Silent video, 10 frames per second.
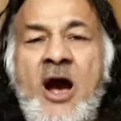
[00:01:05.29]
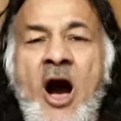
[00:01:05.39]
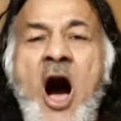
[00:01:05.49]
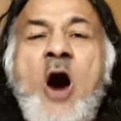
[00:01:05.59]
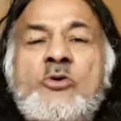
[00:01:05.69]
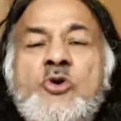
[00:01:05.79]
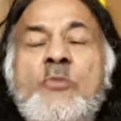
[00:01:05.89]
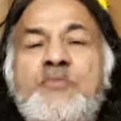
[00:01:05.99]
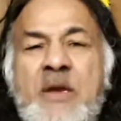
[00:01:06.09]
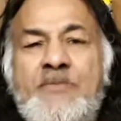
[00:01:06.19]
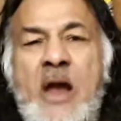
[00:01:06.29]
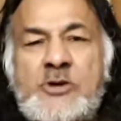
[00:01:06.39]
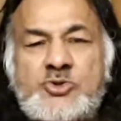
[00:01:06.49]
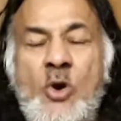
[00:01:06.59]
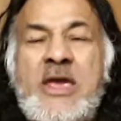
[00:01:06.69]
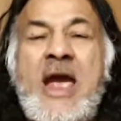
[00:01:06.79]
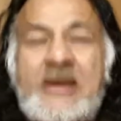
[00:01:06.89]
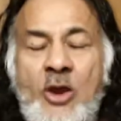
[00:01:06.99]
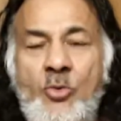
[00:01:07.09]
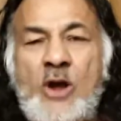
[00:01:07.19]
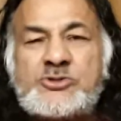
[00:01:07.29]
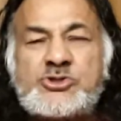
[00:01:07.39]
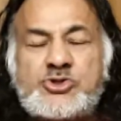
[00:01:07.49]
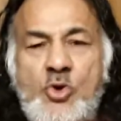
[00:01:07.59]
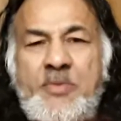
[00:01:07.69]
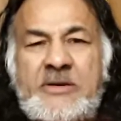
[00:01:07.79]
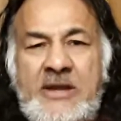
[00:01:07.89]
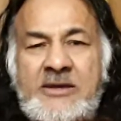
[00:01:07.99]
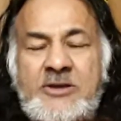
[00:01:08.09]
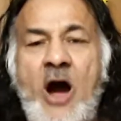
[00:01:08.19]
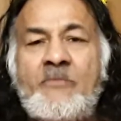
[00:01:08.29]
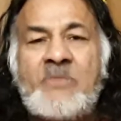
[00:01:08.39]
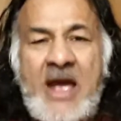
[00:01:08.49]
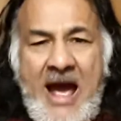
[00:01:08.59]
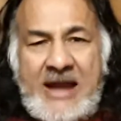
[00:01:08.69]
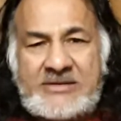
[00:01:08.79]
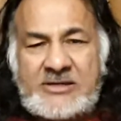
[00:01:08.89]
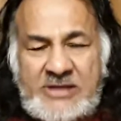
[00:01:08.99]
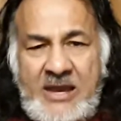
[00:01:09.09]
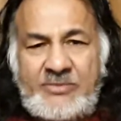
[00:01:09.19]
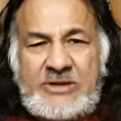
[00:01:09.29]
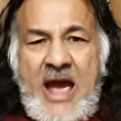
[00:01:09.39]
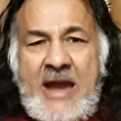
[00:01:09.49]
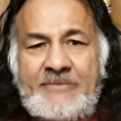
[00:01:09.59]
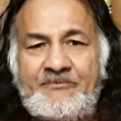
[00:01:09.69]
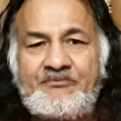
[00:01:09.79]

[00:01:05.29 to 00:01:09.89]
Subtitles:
How you people are so ignorant, stupid, and dumb at the same time.